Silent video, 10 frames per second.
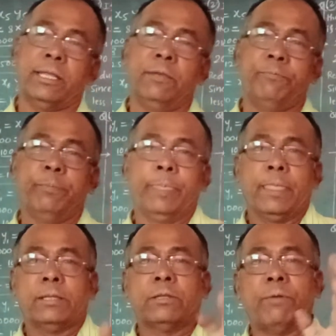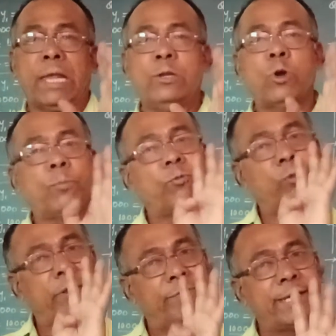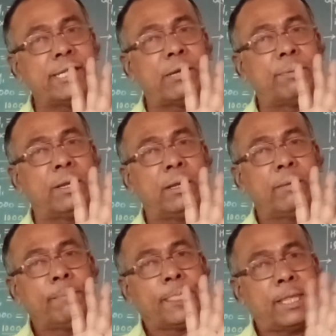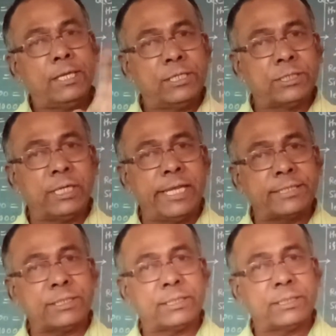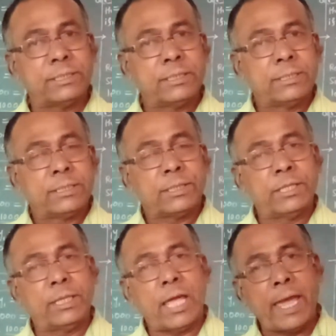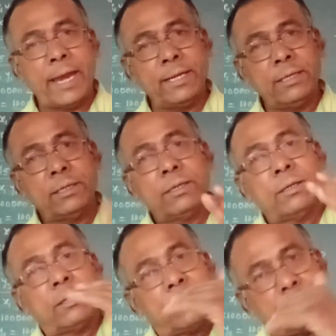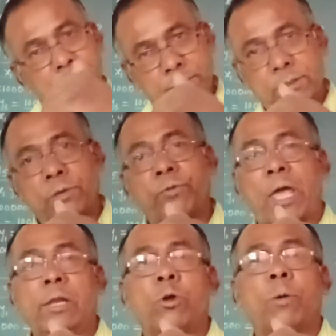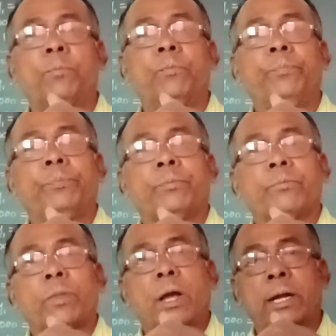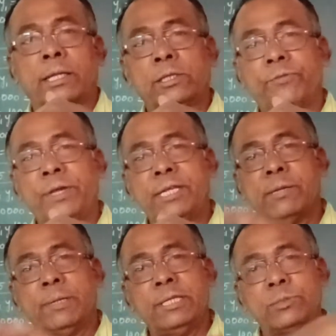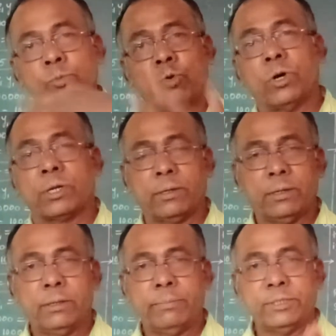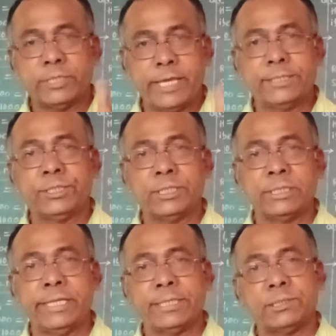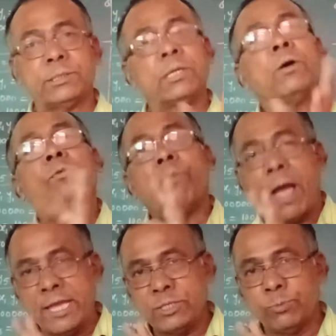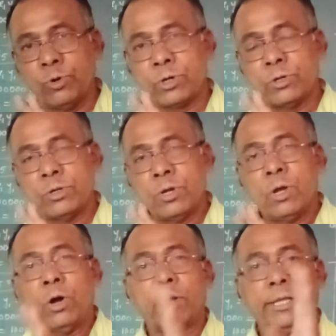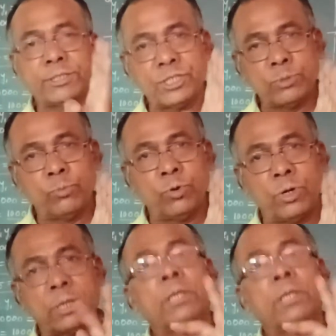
if the value of one variable is less and the value of another variable is more, means x is less, y is more, or x is more,